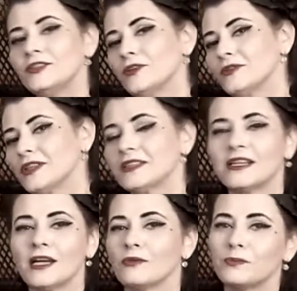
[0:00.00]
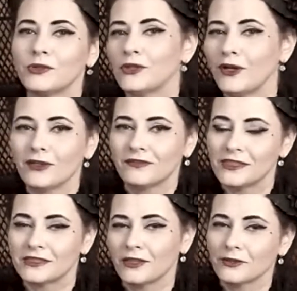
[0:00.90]
don't think that I would put all of
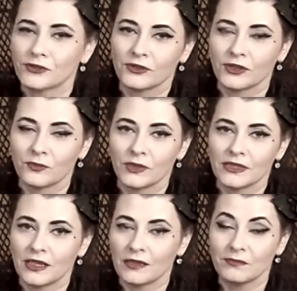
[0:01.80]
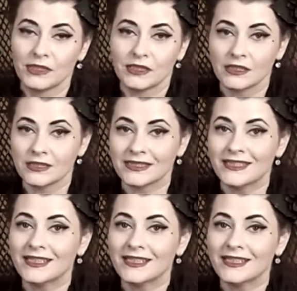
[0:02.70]
these colors on at one time because